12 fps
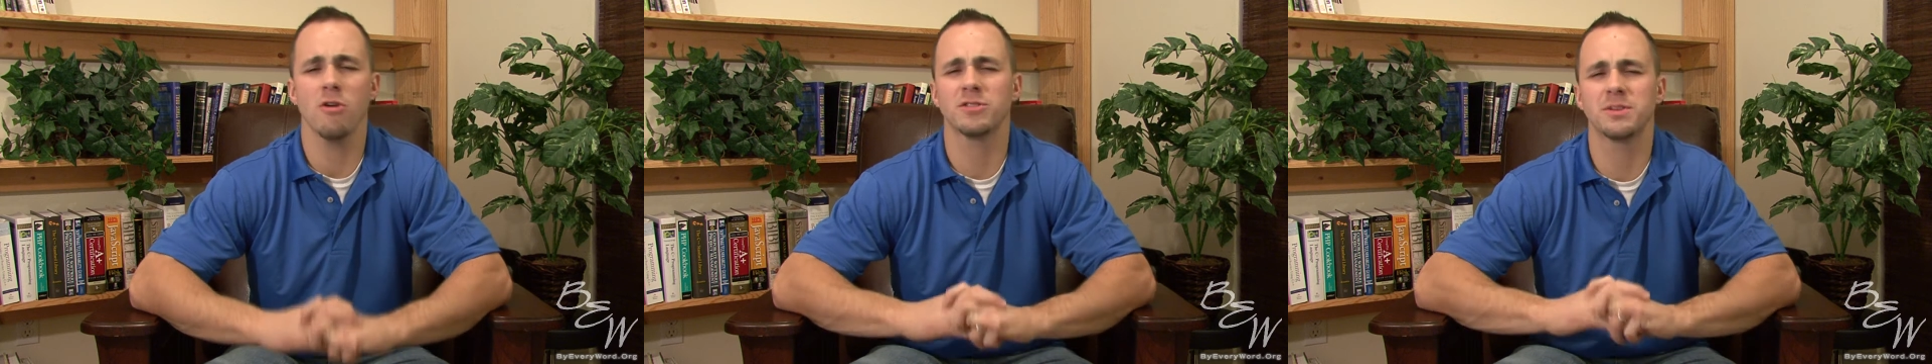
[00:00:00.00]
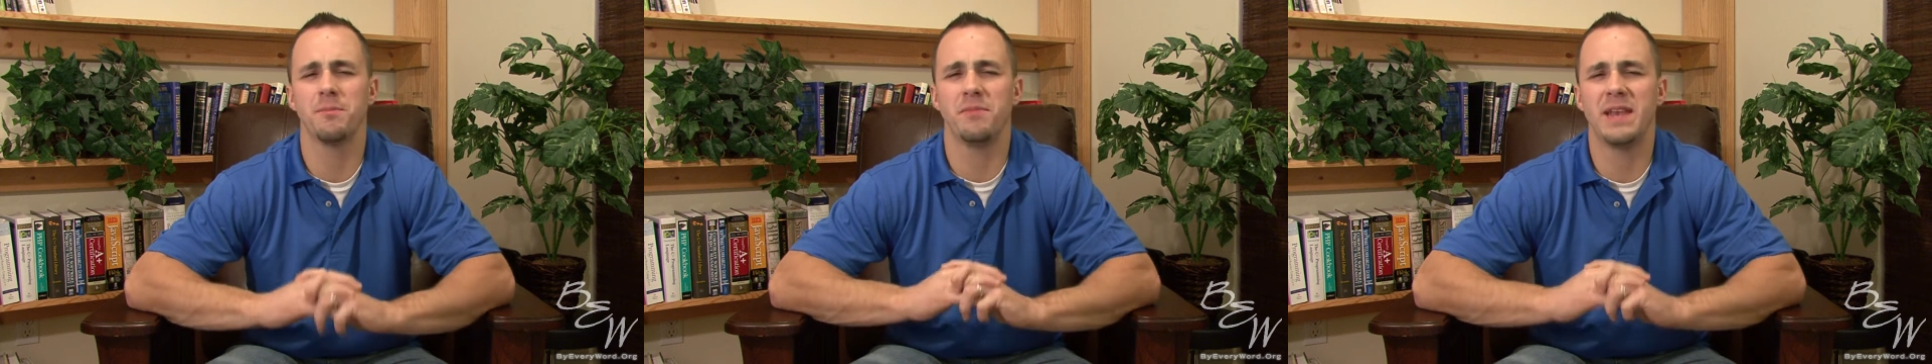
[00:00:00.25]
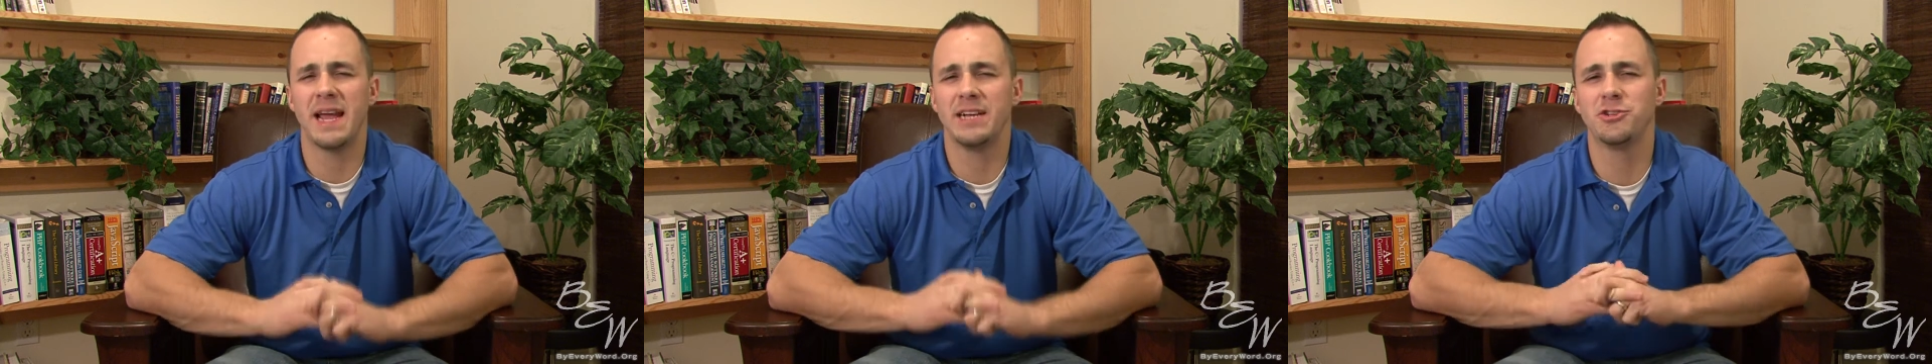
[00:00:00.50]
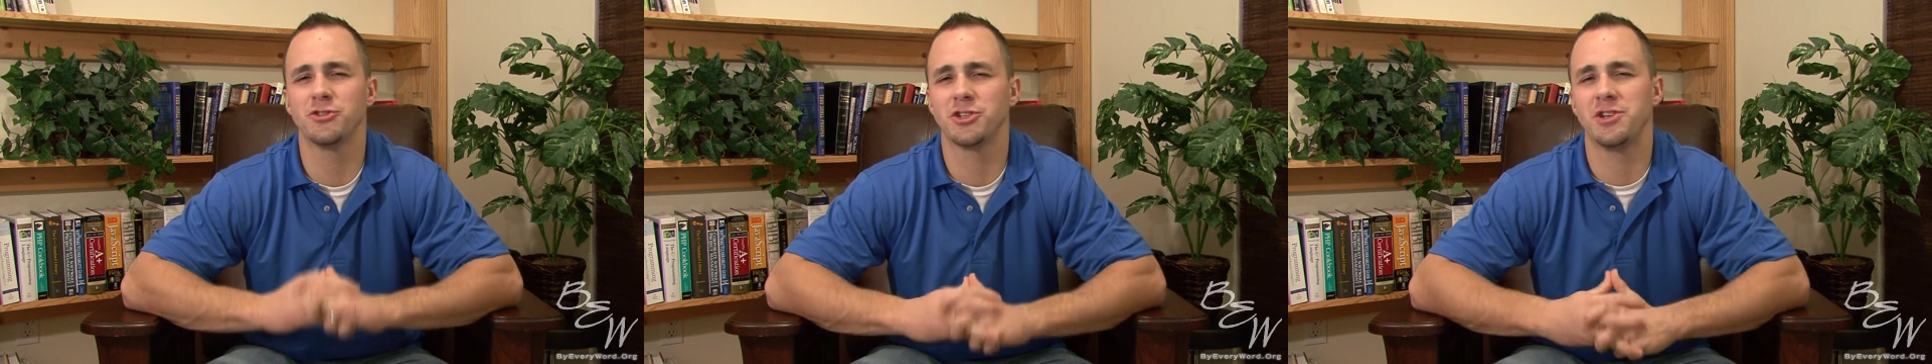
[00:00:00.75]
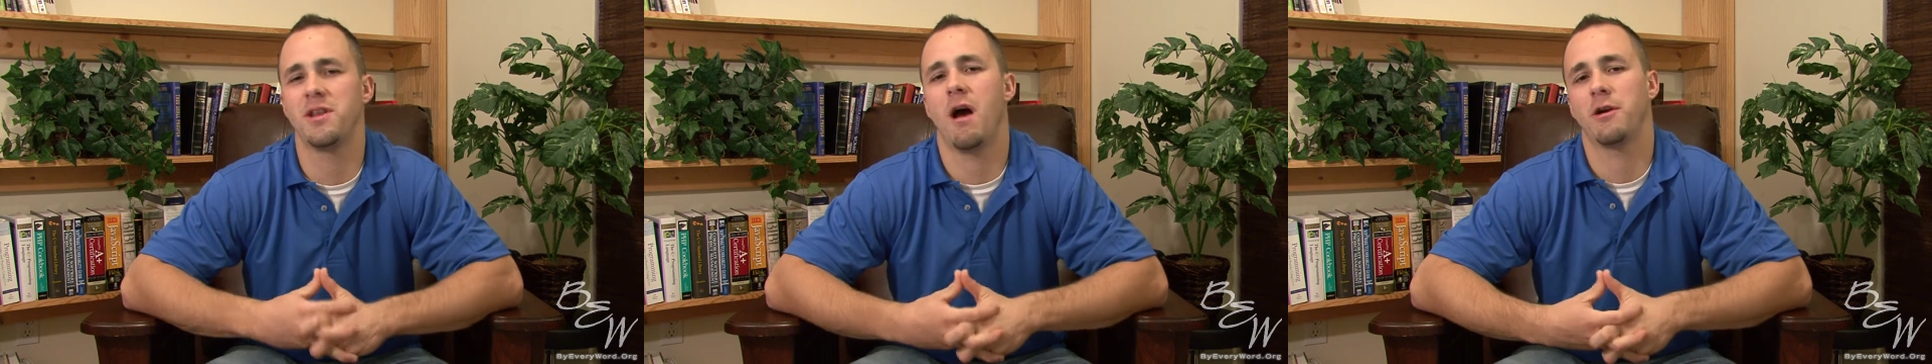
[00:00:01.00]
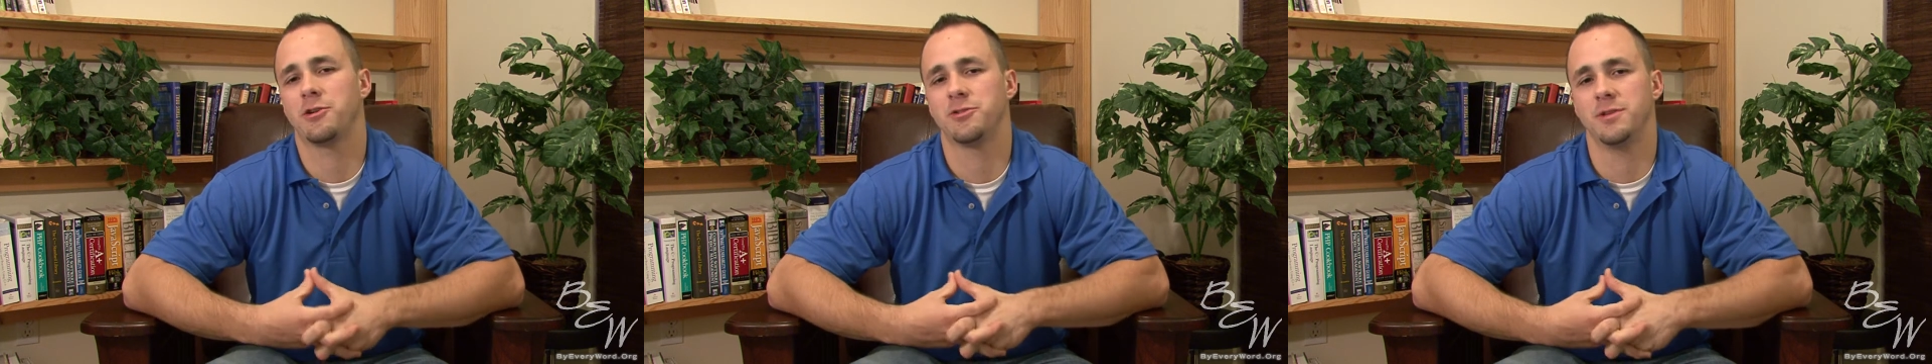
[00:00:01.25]
are some dangerous
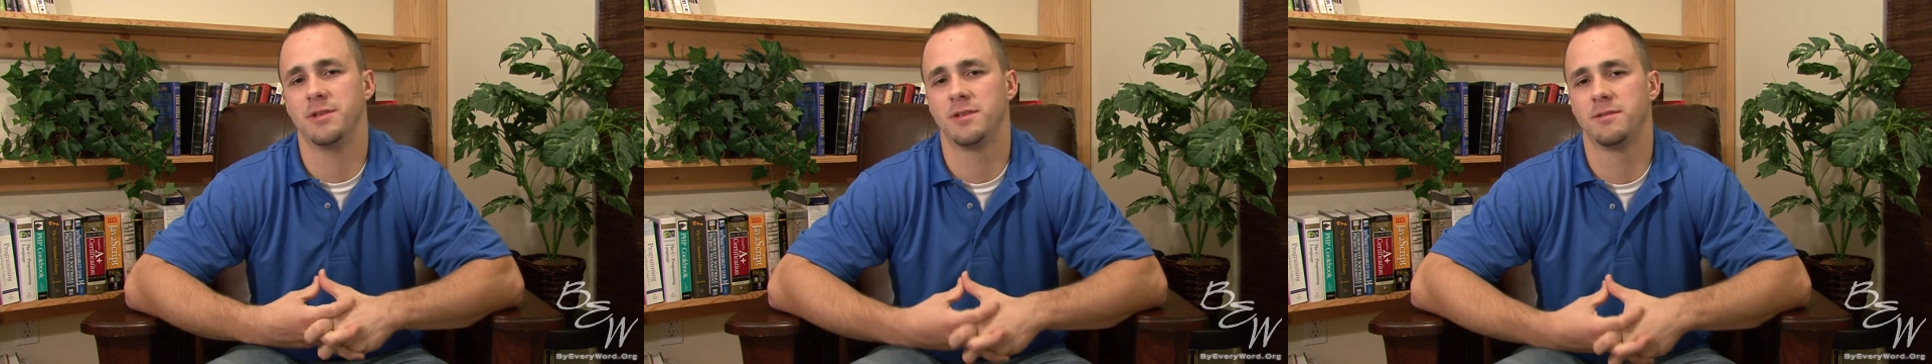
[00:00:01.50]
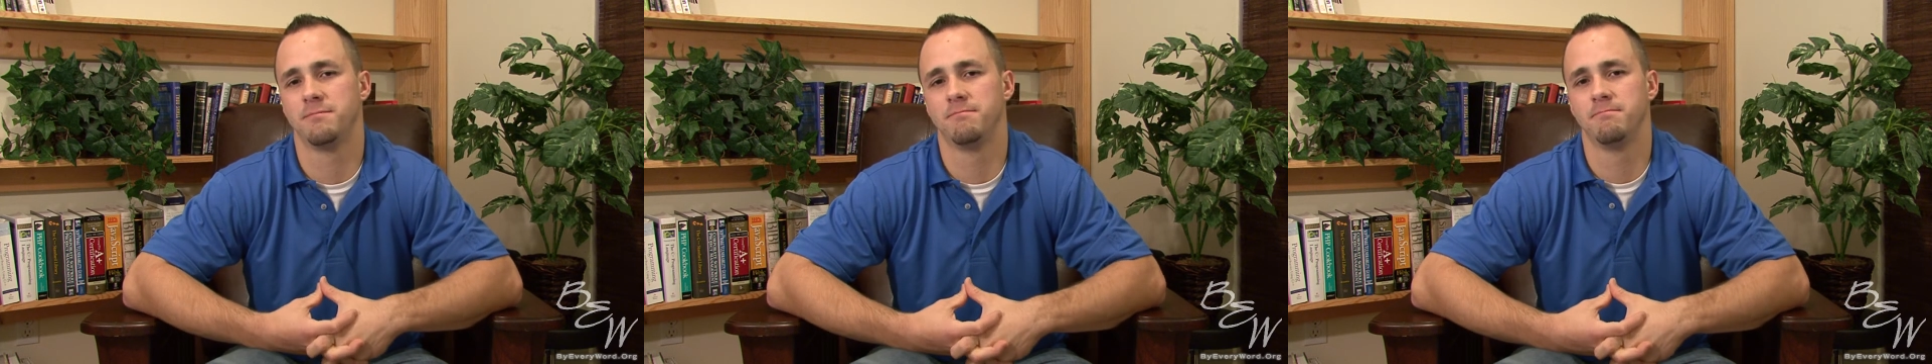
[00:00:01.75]
doctrines